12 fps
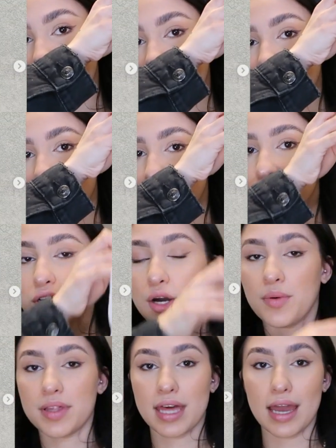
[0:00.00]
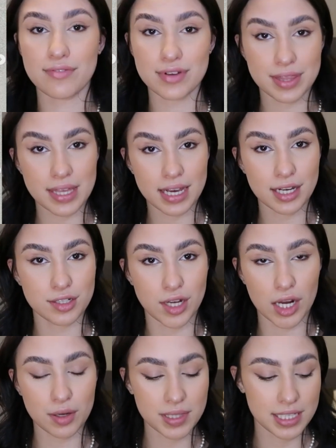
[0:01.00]
really do go with everything.
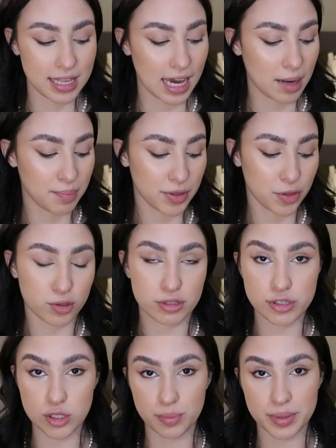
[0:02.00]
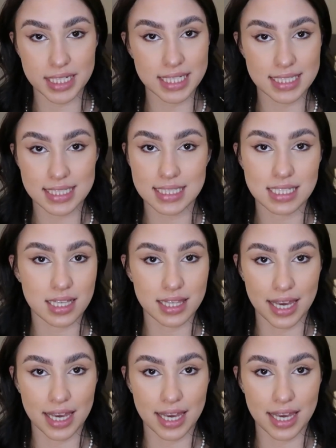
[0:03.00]
Not only that, but they're super easy to